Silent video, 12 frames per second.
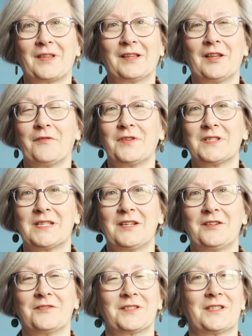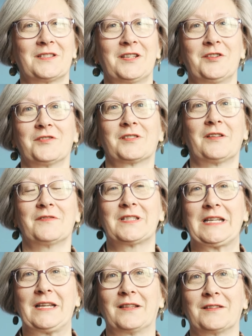they love the seniors, the seniors love
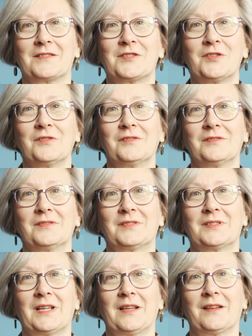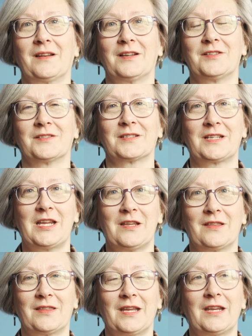seeing the students, and I just
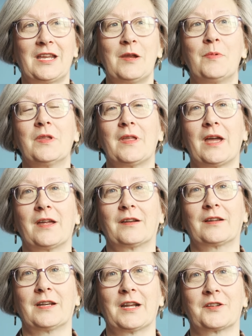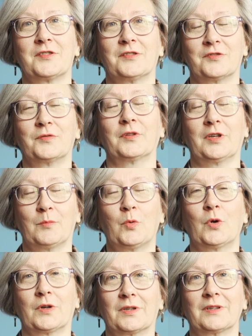think keeping that connection is really
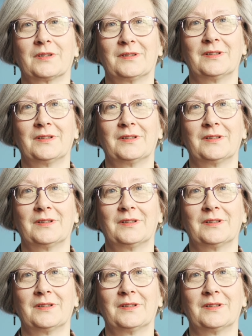important.